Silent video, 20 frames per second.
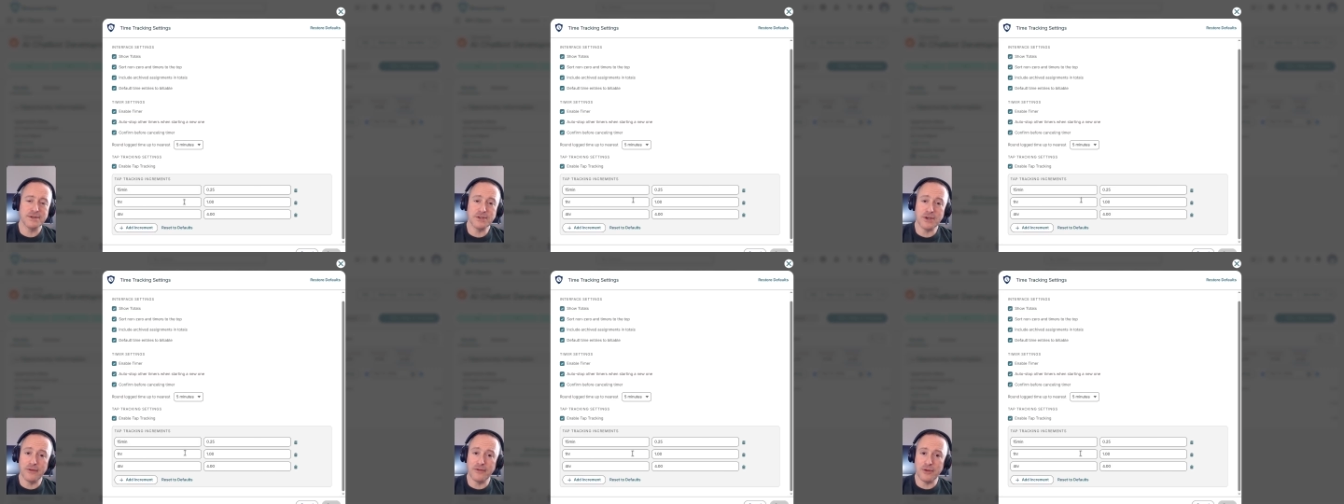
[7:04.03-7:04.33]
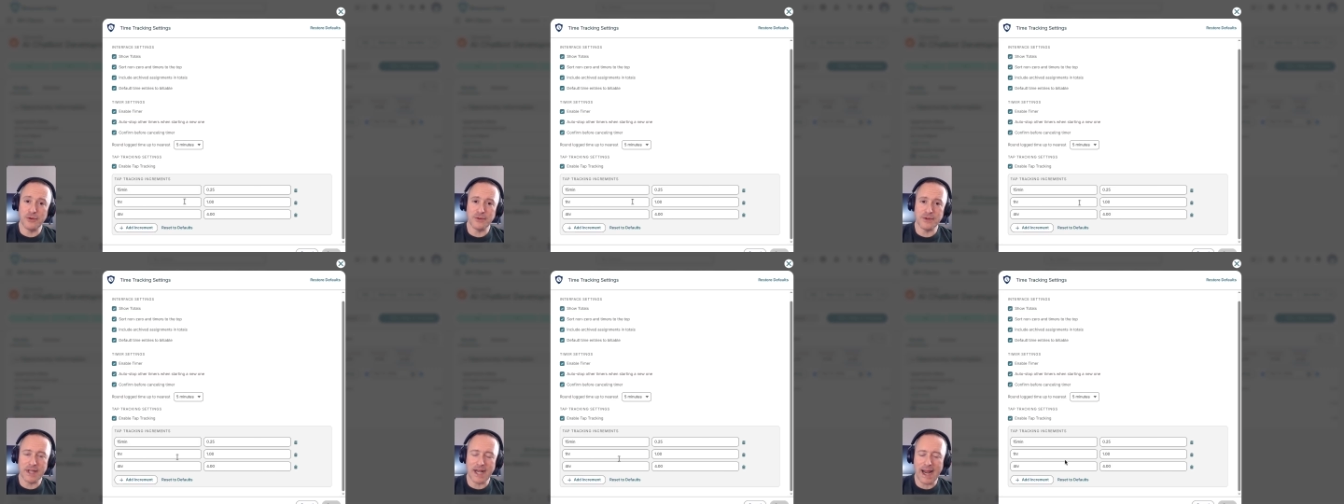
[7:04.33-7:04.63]
So
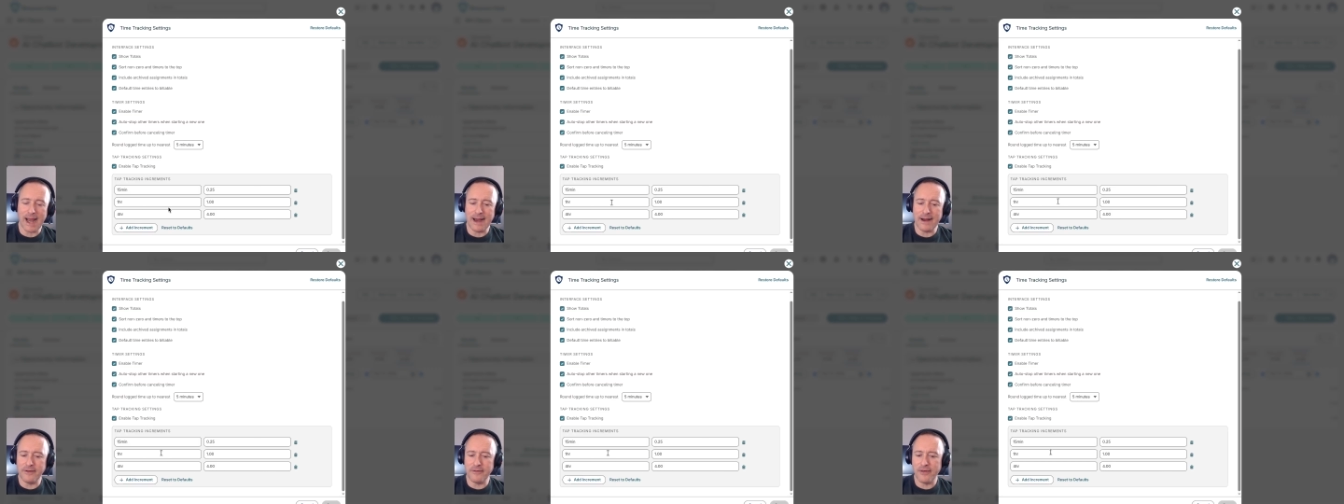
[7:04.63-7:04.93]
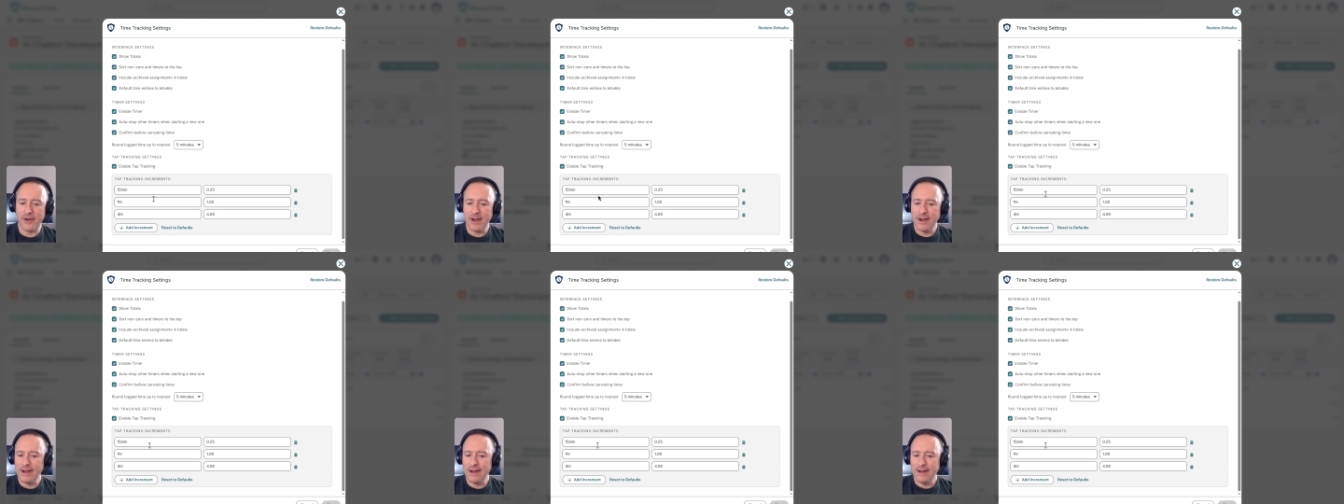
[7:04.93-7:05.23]
if you wanted to have
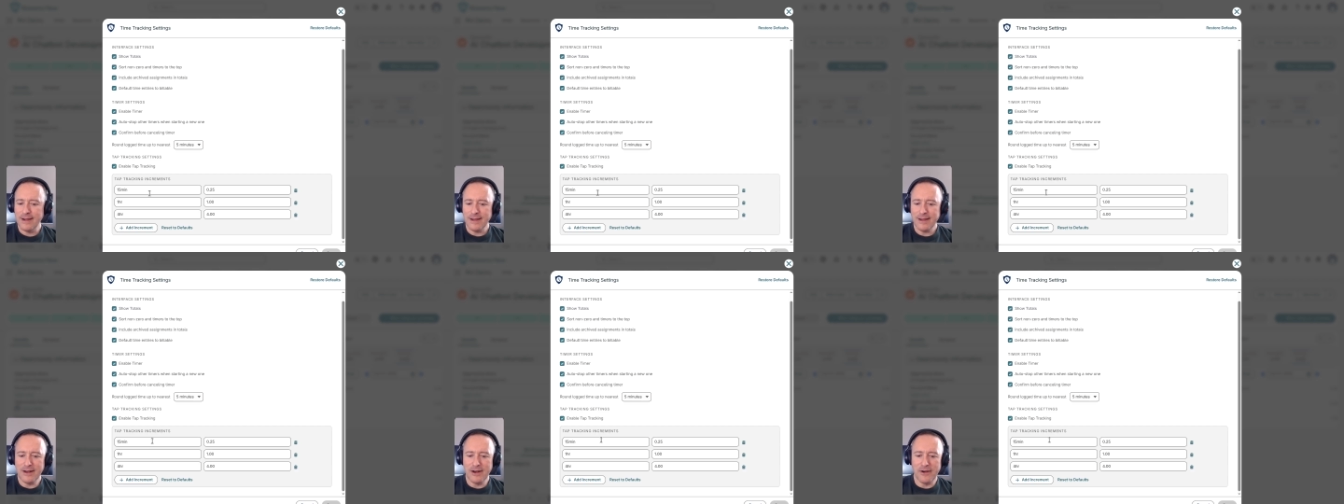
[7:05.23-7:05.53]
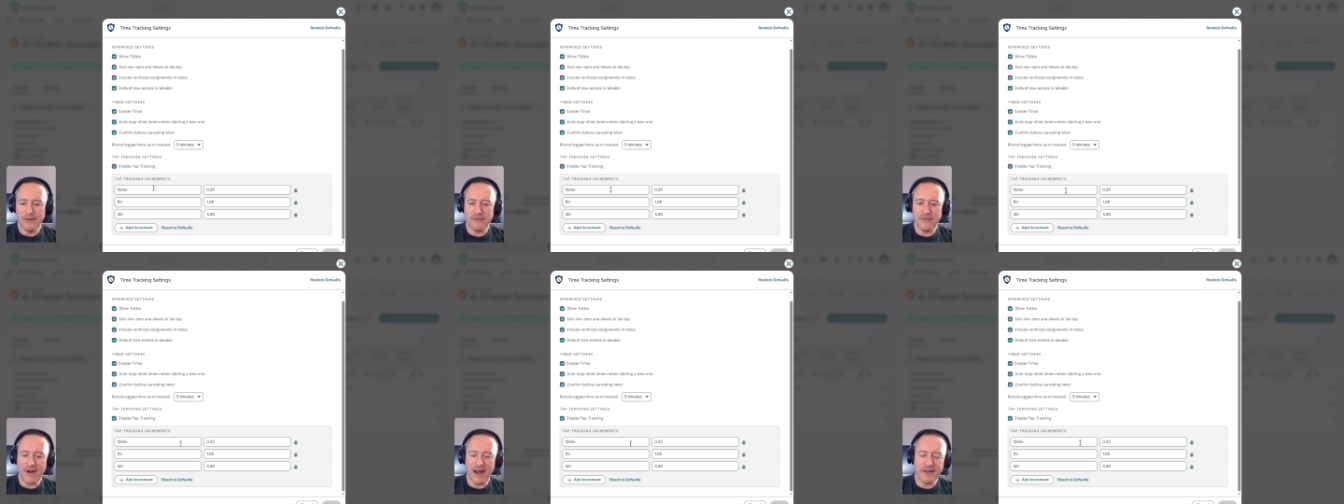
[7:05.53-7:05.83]

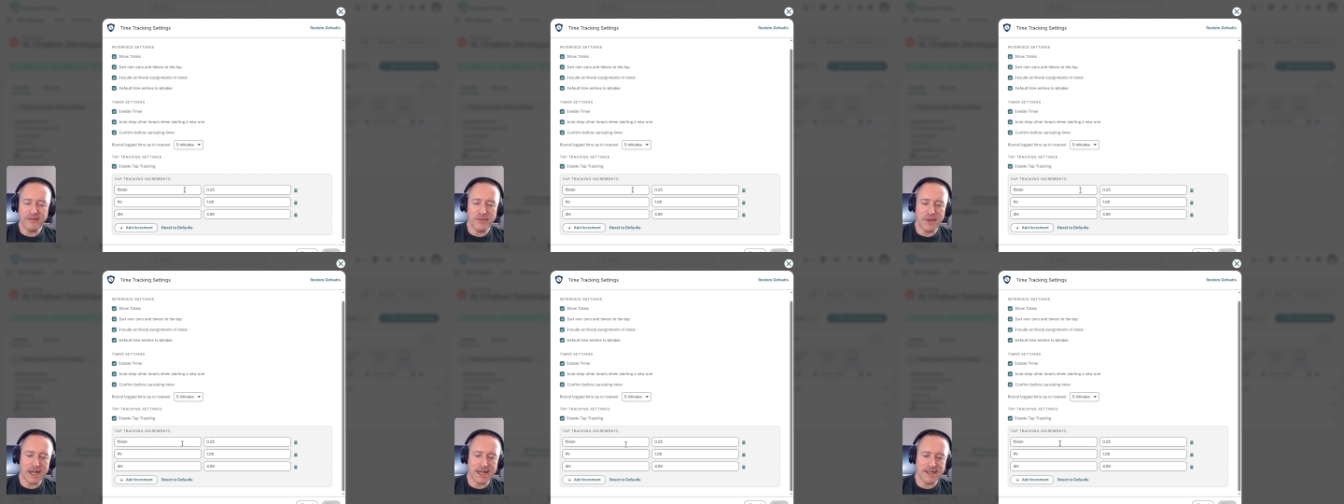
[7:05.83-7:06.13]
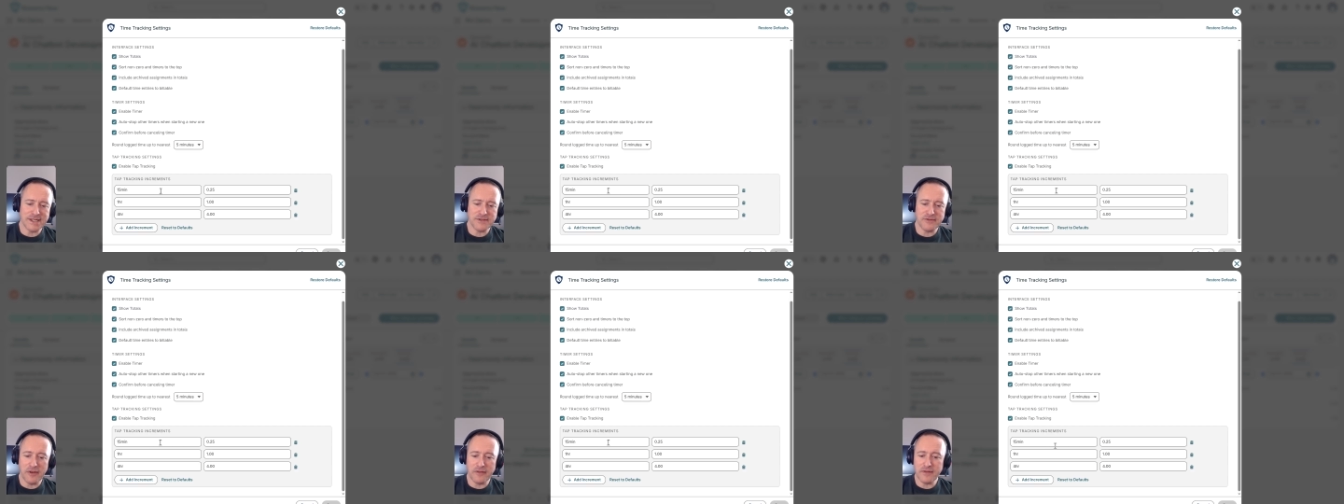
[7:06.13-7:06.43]
5
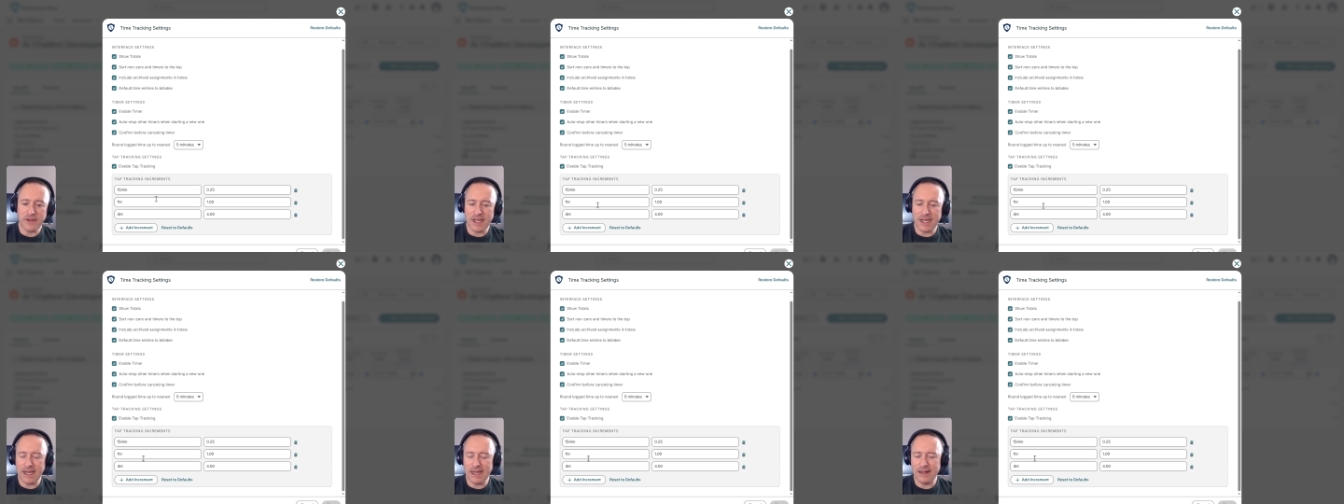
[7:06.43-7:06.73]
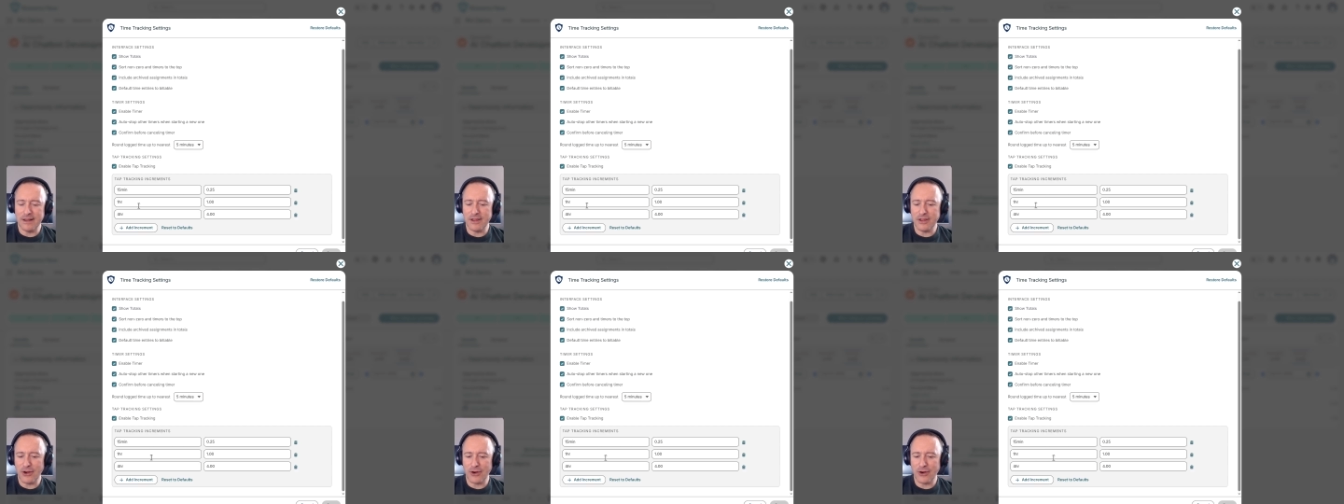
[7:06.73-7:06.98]
minutes, 15,